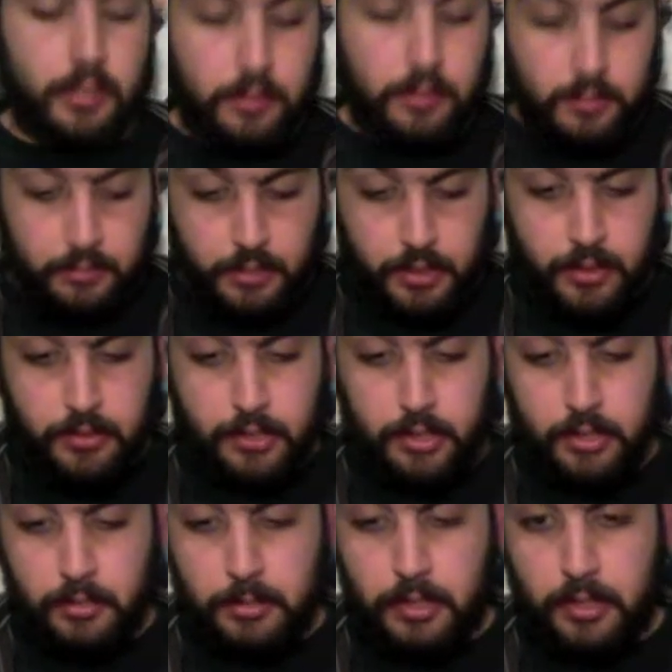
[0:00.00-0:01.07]
very very
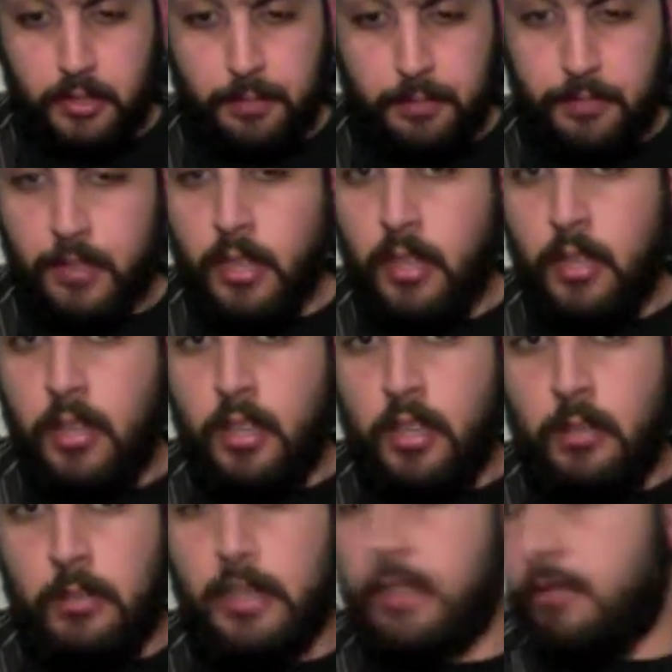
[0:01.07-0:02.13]
good beer. But